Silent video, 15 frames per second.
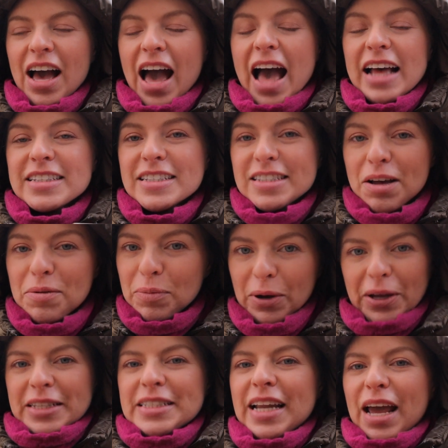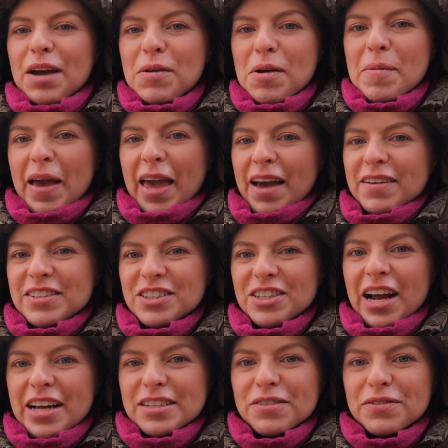at some point today we might have to
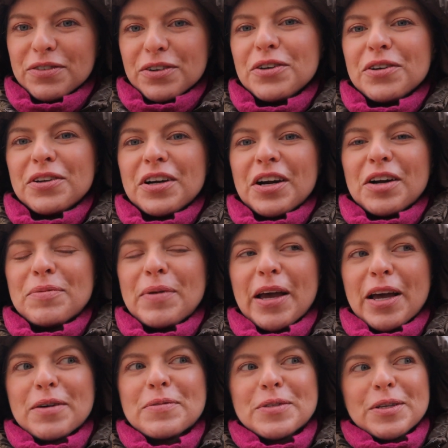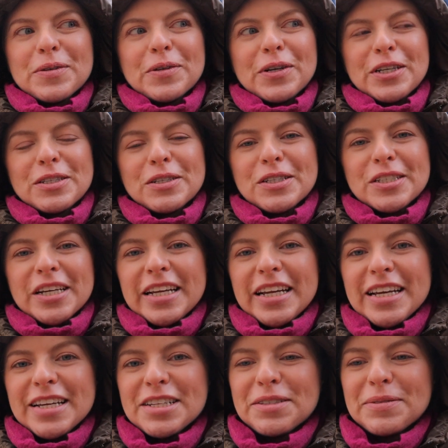try some food or pick up some Christmas
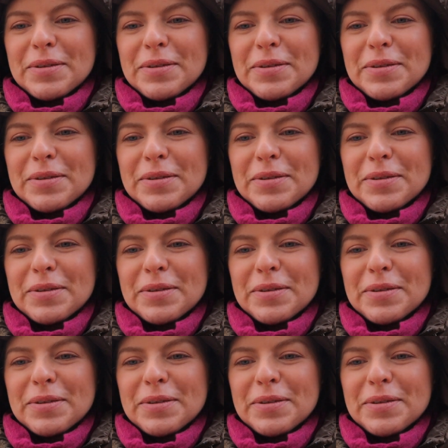goodies